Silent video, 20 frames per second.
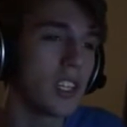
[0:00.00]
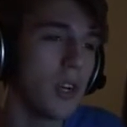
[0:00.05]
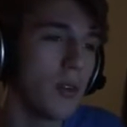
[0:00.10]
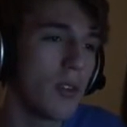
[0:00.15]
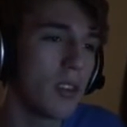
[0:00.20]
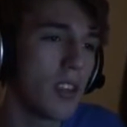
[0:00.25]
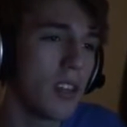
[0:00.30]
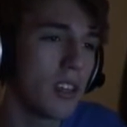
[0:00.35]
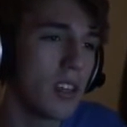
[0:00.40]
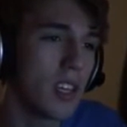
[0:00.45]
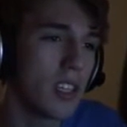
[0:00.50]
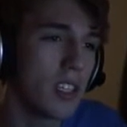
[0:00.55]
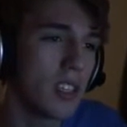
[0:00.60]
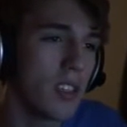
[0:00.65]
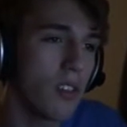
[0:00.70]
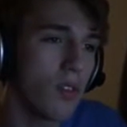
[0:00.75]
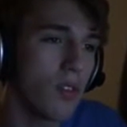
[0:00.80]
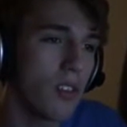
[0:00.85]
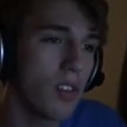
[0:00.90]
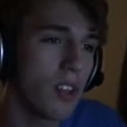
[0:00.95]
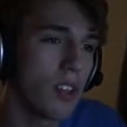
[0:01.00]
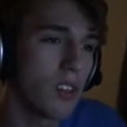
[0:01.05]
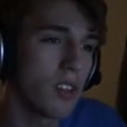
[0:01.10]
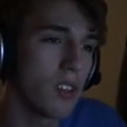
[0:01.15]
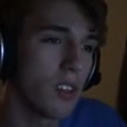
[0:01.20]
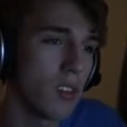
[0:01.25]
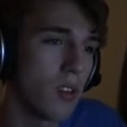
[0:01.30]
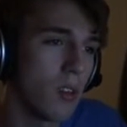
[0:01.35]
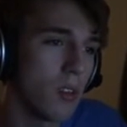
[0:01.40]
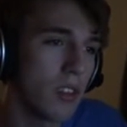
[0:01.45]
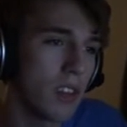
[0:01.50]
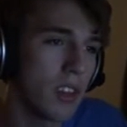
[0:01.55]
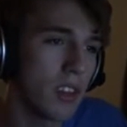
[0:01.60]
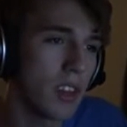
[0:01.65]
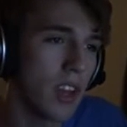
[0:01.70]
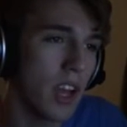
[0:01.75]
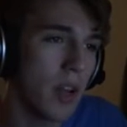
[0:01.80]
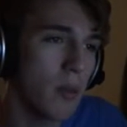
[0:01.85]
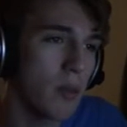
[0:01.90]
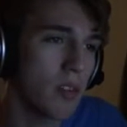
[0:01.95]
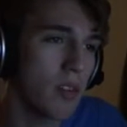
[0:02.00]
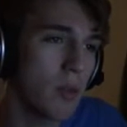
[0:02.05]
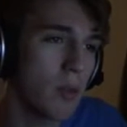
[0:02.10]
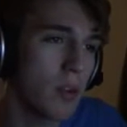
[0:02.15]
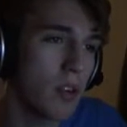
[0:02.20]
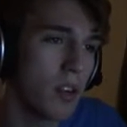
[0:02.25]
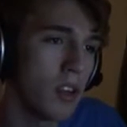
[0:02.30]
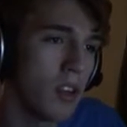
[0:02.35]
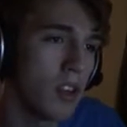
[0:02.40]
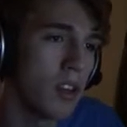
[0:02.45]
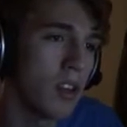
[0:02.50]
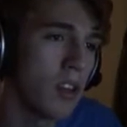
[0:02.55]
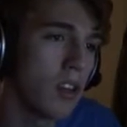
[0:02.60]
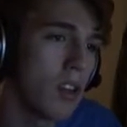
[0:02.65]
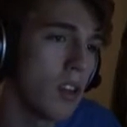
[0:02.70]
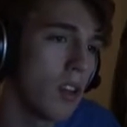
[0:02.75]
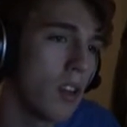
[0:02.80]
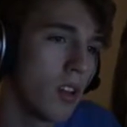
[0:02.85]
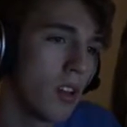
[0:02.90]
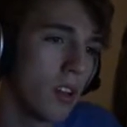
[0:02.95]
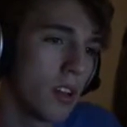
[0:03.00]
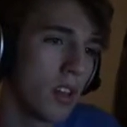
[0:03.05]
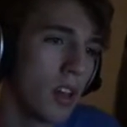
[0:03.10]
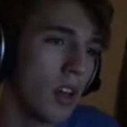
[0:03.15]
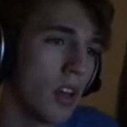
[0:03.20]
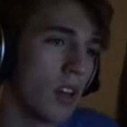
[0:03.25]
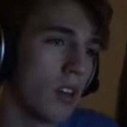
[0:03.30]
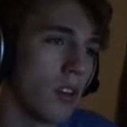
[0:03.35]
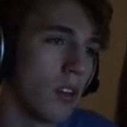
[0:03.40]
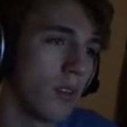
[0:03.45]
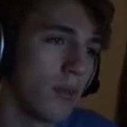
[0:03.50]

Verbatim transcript: line without touching the fence. Note that time is limited. Okay